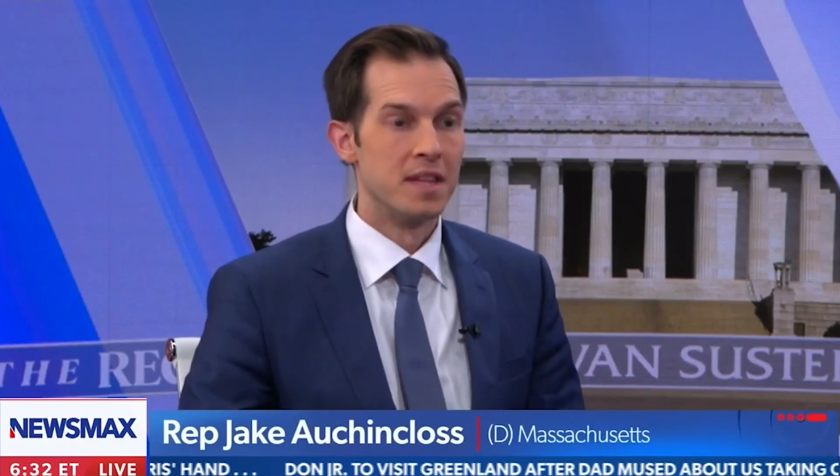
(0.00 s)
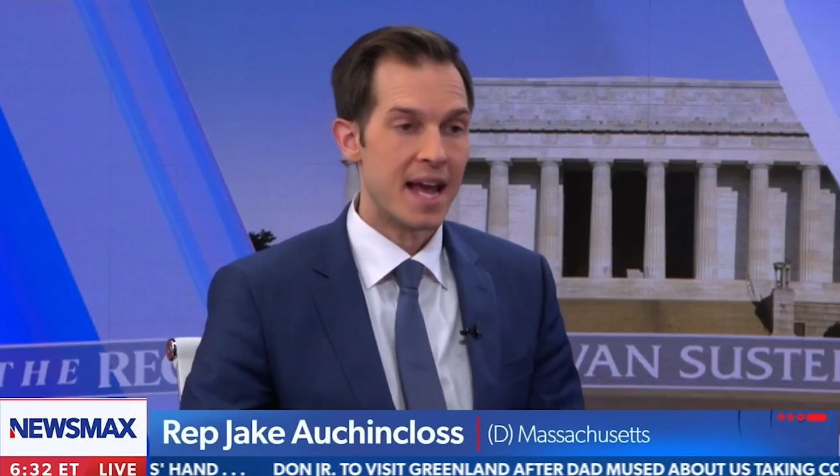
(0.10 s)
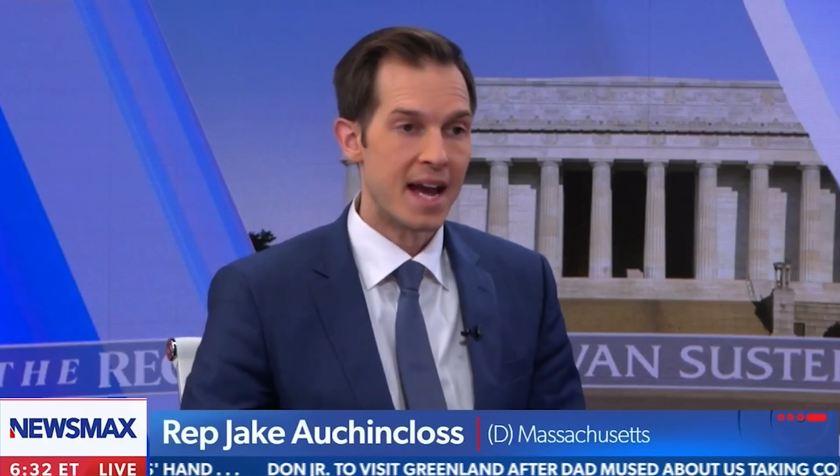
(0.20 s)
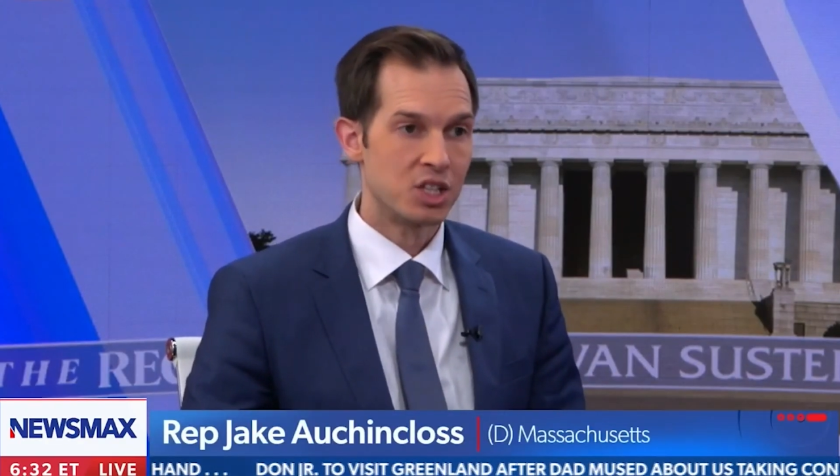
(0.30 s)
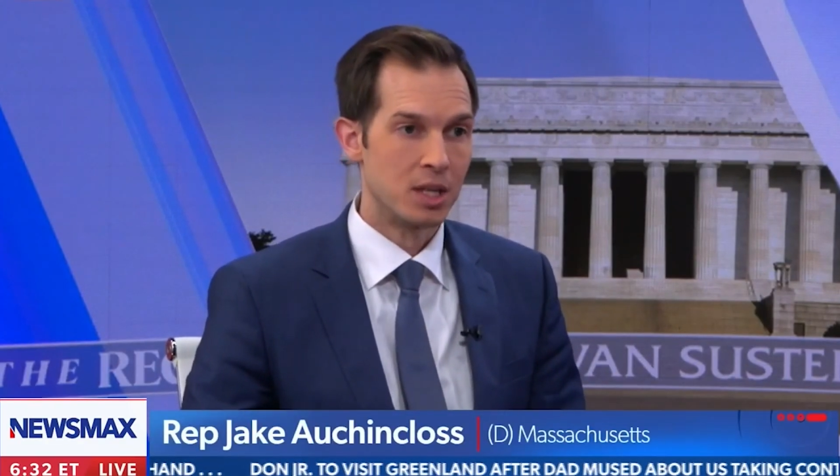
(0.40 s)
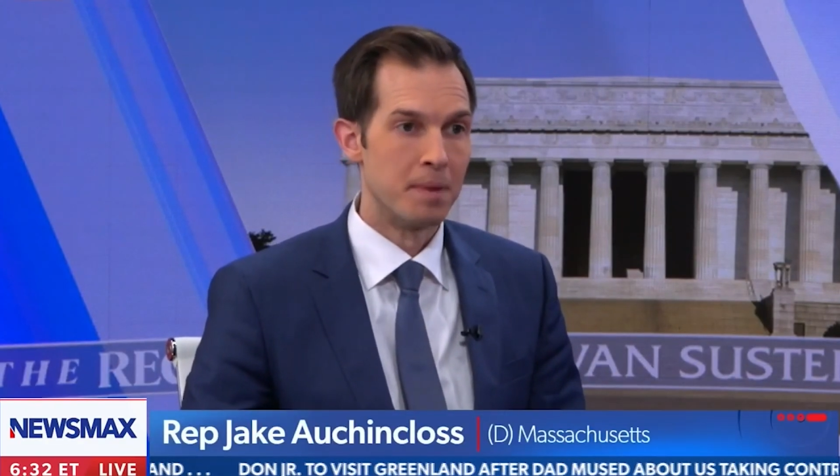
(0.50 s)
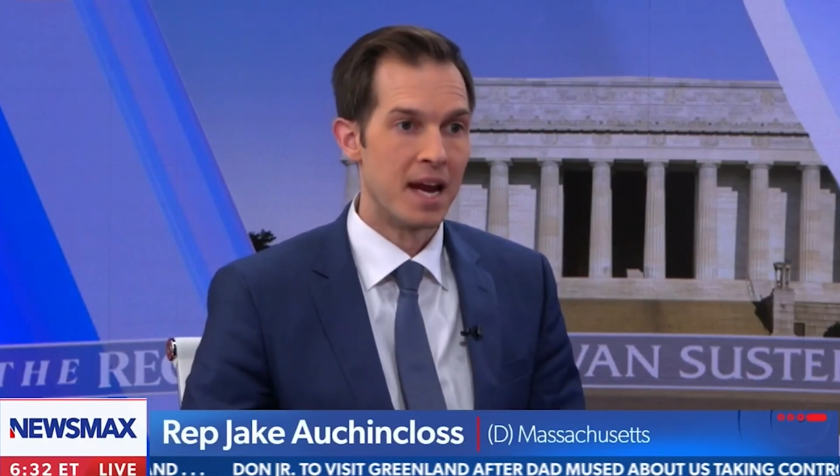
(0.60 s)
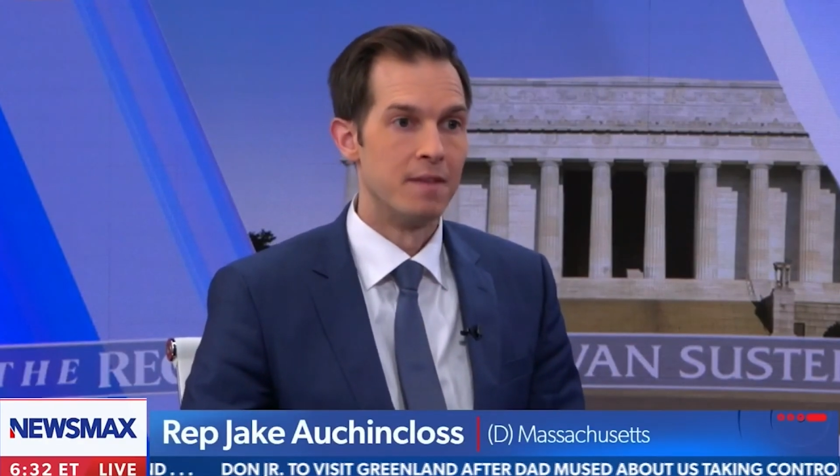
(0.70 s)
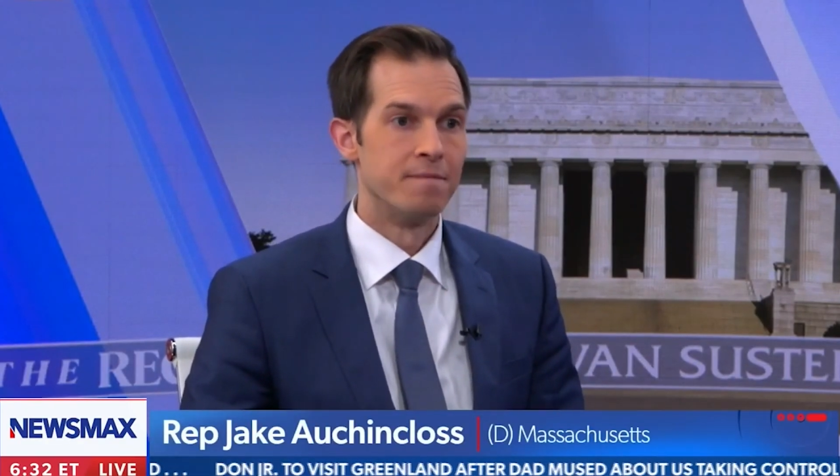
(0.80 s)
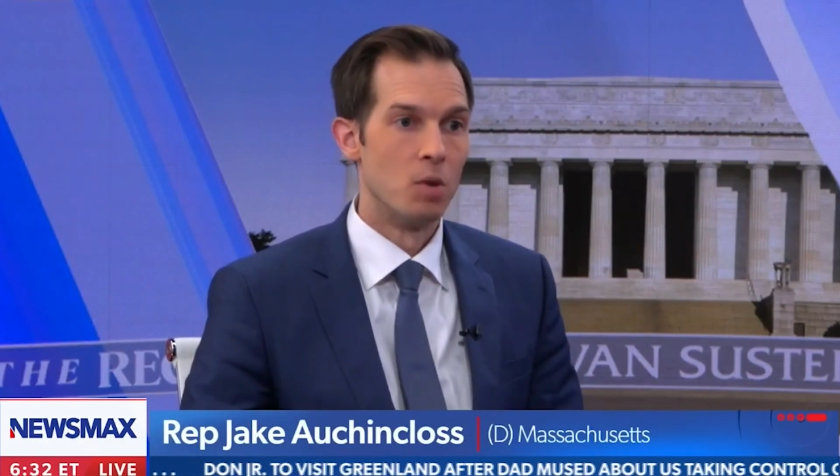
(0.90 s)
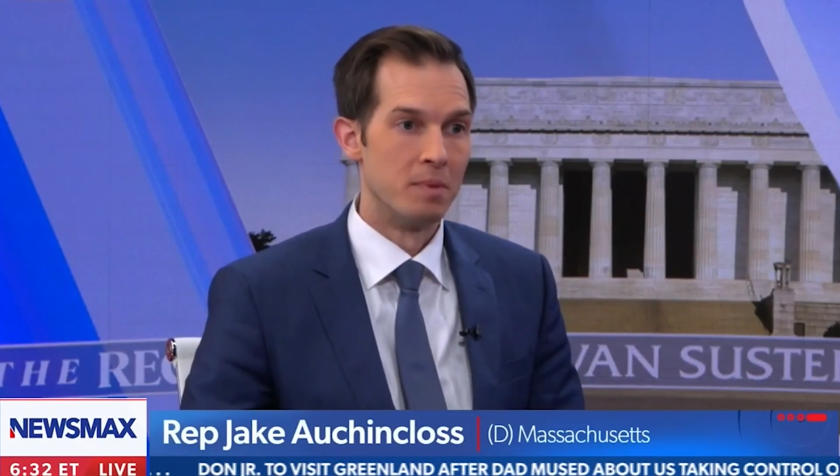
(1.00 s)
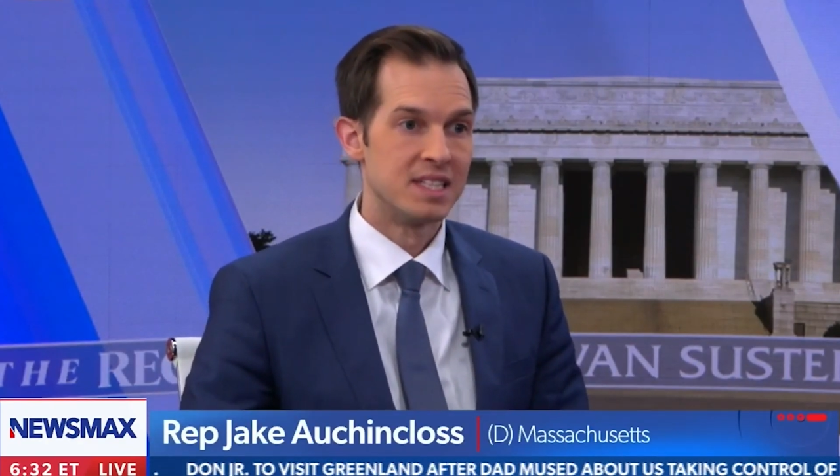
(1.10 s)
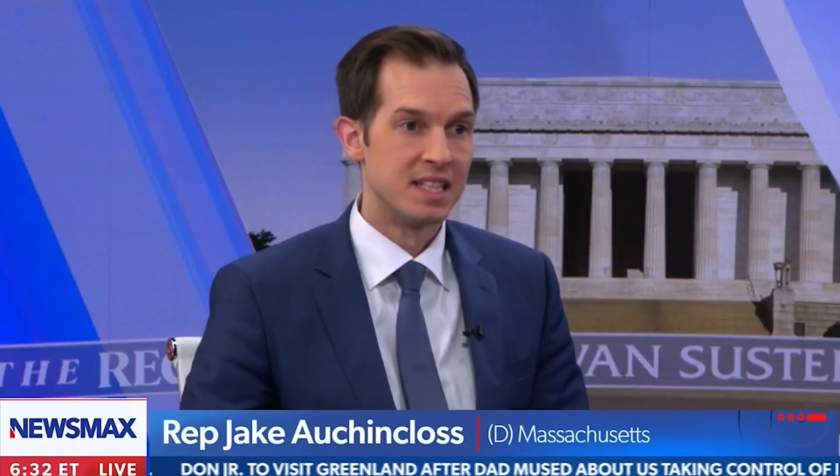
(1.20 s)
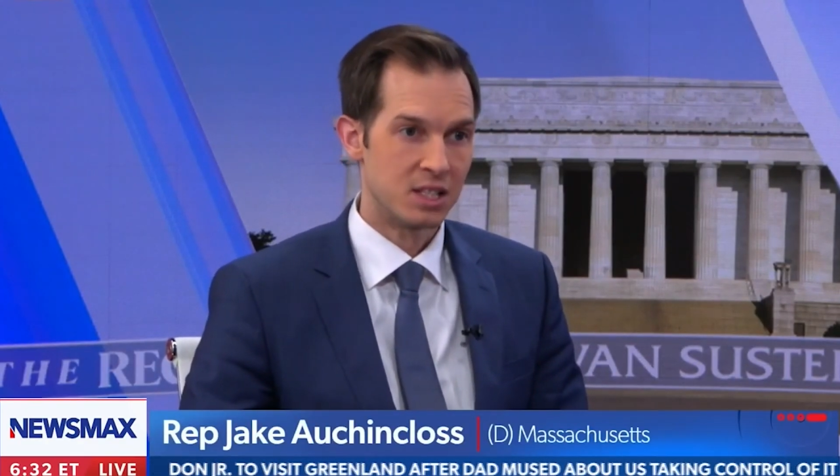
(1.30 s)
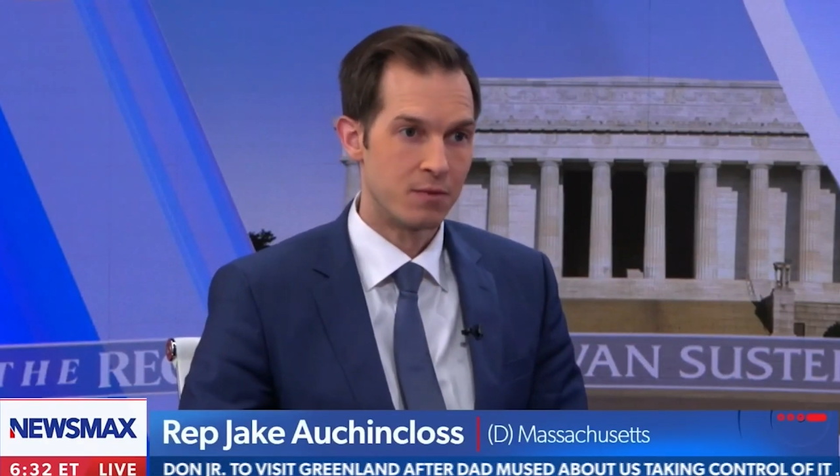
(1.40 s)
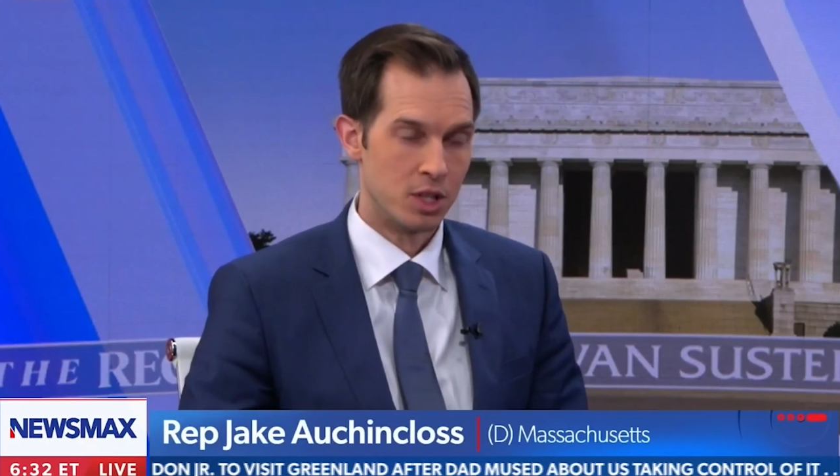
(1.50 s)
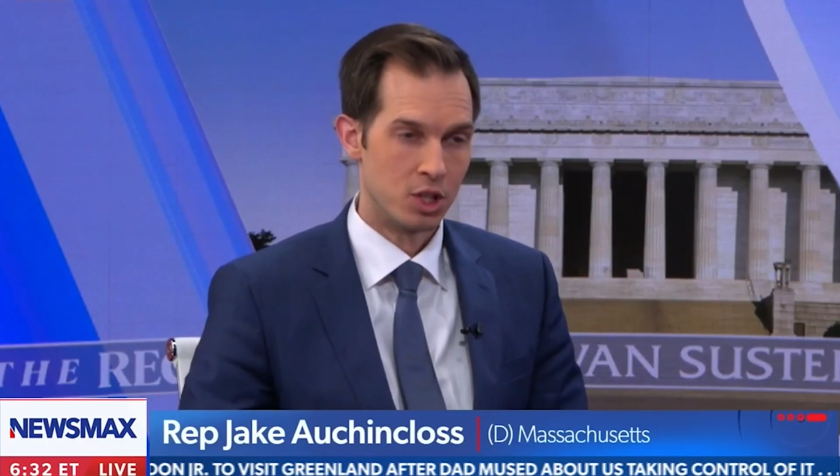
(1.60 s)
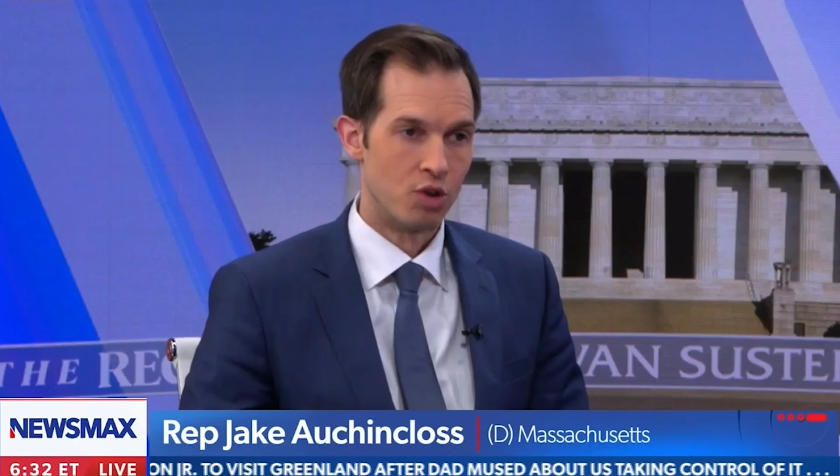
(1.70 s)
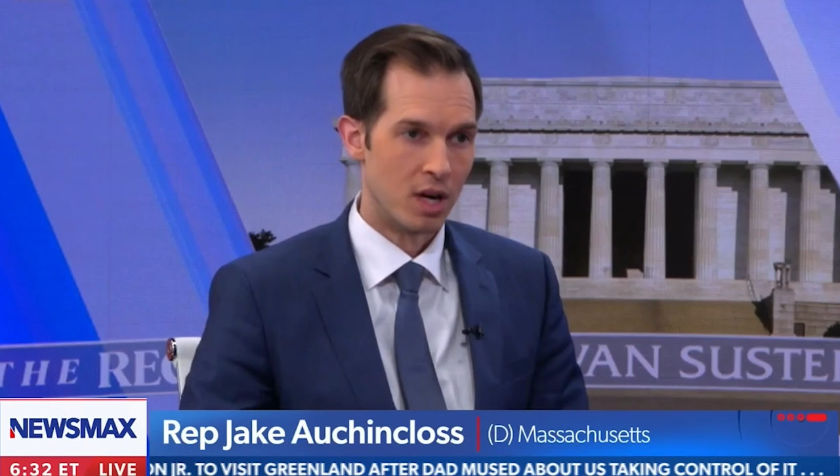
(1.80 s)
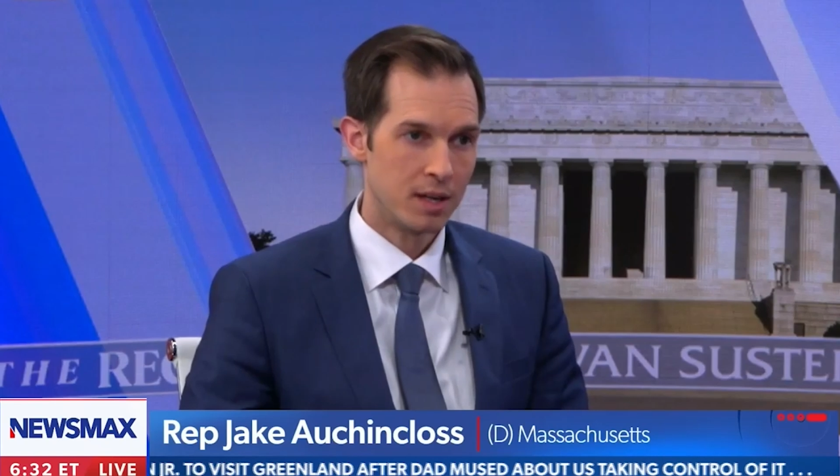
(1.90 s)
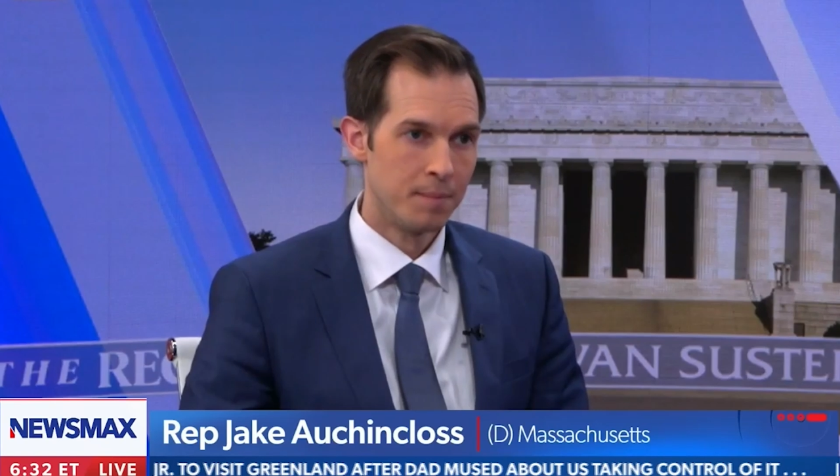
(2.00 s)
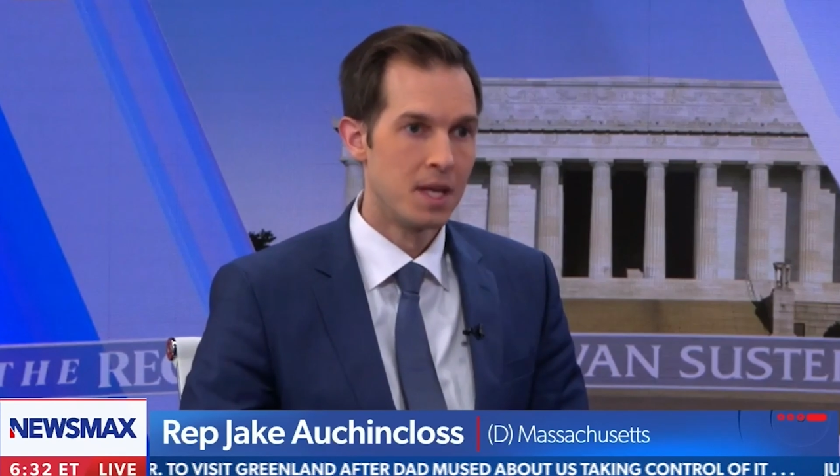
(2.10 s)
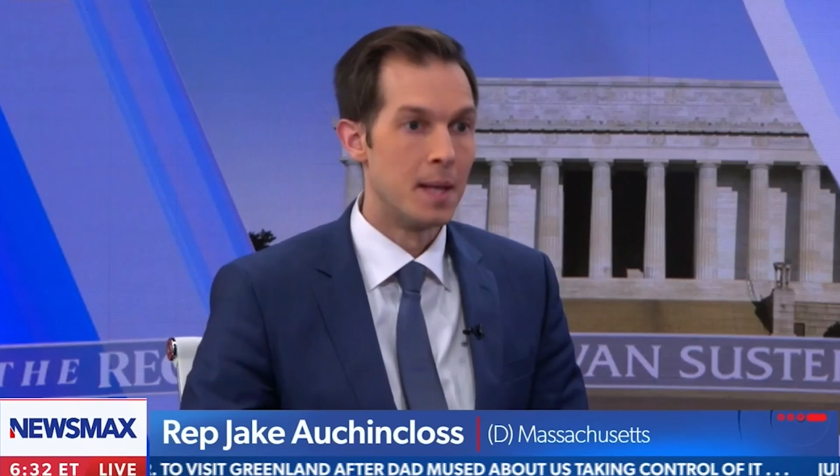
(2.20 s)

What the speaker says: they actually pay the pharmacist for the drug.